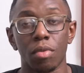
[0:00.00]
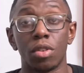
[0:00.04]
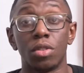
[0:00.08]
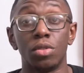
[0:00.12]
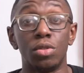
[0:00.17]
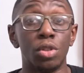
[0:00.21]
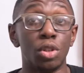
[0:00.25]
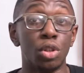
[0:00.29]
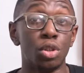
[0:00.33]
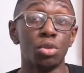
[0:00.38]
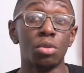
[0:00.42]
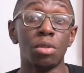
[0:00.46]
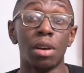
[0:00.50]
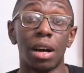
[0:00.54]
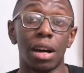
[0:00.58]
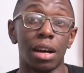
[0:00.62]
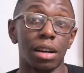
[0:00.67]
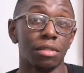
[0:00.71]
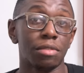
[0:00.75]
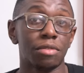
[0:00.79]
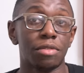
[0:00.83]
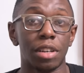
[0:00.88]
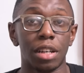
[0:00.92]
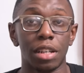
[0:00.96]
Do you
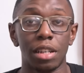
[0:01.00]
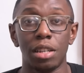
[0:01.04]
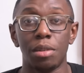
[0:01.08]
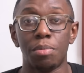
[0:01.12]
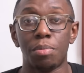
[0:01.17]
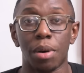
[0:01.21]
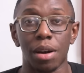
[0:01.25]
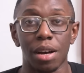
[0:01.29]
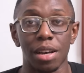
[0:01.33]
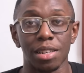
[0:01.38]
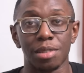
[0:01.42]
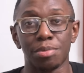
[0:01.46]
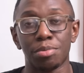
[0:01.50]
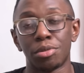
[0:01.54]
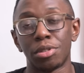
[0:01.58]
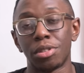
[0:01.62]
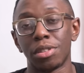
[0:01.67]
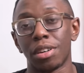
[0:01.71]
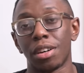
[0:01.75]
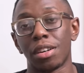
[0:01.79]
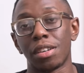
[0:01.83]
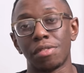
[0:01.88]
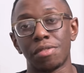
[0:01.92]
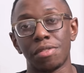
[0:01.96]
have any passport
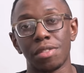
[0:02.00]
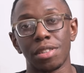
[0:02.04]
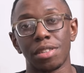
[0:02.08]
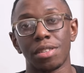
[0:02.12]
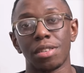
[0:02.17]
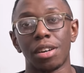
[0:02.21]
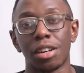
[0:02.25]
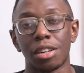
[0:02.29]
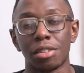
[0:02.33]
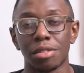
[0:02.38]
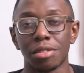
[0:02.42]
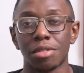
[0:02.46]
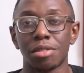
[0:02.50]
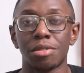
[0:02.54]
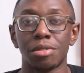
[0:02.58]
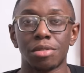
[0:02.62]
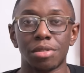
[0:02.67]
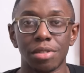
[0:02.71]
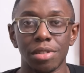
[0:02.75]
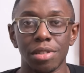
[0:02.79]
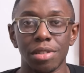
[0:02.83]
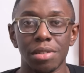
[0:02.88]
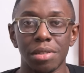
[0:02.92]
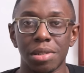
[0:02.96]
office horror
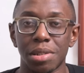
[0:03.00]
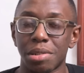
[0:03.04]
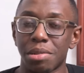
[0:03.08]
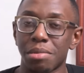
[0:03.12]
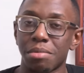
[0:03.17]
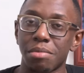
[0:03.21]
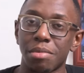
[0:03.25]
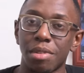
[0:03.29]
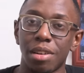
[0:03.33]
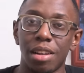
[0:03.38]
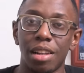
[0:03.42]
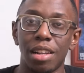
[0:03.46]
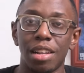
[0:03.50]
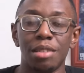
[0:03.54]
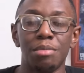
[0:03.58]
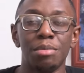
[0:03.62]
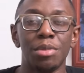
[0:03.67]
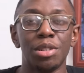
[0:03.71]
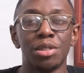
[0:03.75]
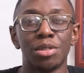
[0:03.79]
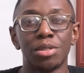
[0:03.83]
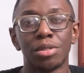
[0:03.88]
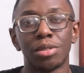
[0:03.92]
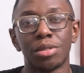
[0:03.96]
stories? Let me
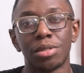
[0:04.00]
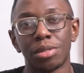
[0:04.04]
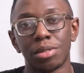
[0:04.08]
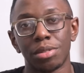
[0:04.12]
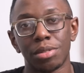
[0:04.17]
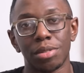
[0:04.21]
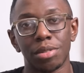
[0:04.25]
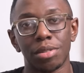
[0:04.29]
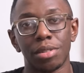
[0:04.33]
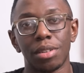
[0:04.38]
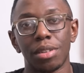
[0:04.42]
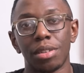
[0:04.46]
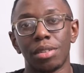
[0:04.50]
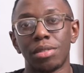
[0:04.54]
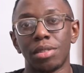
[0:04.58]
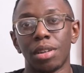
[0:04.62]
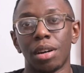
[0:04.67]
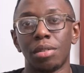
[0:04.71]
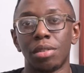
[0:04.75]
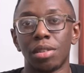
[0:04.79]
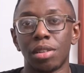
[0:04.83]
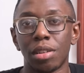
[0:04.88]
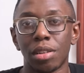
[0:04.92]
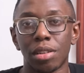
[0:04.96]
know
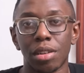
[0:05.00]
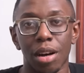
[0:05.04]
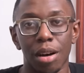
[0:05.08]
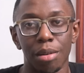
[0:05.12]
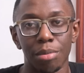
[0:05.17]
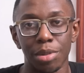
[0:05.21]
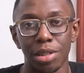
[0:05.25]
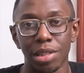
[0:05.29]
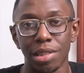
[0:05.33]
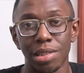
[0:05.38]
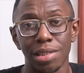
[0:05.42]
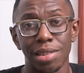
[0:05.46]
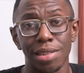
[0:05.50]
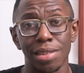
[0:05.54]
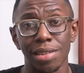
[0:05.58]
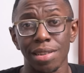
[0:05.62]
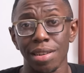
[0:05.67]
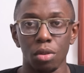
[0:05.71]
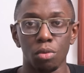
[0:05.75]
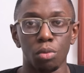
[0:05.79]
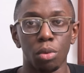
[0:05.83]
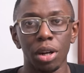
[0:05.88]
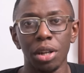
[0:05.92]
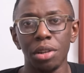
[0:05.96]
down in the comments.
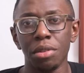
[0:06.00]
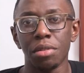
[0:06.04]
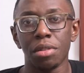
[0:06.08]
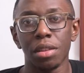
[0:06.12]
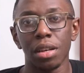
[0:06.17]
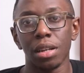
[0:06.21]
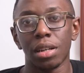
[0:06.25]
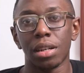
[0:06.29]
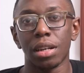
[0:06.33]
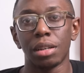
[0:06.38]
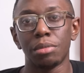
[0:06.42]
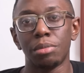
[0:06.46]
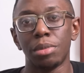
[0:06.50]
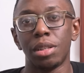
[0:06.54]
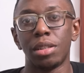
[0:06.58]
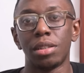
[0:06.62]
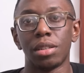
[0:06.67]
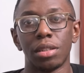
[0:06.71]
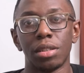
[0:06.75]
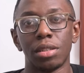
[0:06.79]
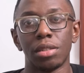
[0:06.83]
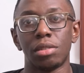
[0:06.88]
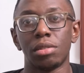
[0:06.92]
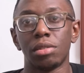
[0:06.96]
What do you think can be
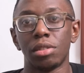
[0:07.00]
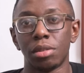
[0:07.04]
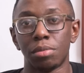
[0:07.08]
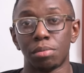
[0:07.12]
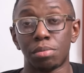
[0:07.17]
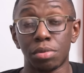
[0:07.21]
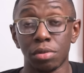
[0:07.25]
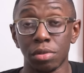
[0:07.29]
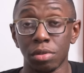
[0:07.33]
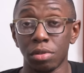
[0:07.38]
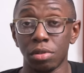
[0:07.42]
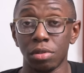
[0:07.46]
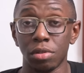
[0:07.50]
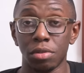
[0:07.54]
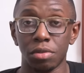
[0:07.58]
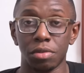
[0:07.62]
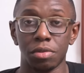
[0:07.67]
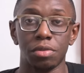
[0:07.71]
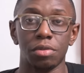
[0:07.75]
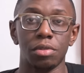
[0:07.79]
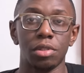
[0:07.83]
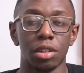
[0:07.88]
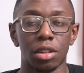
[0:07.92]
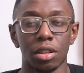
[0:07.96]
done to
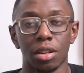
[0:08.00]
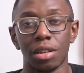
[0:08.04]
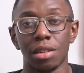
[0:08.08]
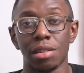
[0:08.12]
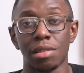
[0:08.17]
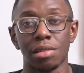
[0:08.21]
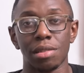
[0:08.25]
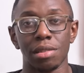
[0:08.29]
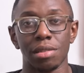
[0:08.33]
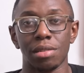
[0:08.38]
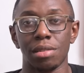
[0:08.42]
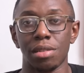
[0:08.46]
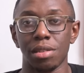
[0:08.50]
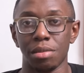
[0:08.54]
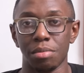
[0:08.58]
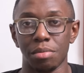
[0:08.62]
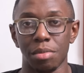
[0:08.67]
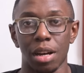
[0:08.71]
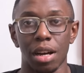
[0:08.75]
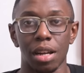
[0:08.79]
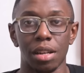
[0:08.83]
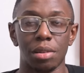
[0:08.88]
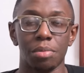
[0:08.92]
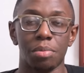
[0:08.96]
improve the current system
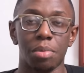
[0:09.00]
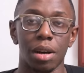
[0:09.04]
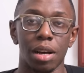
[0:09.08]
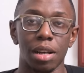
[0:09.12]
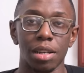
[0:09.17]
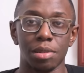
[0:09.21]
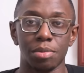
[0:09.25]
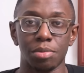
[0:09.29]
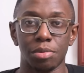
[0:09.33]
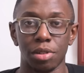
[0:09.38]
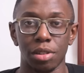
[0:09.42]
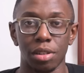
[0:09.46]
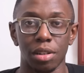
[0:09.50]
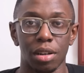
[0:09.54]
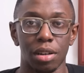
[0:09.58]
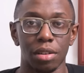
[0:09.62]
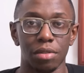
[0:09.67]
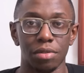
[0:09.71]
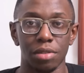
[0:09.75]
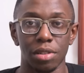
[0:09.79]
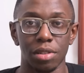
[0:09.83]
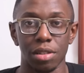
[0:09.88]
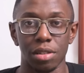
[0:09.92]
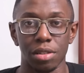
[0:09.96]
at the passport
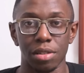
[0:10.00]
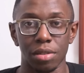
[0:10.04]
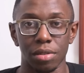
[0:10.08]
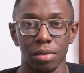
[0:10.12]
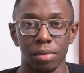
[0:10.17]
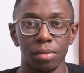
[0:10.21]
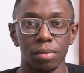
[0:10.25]
office?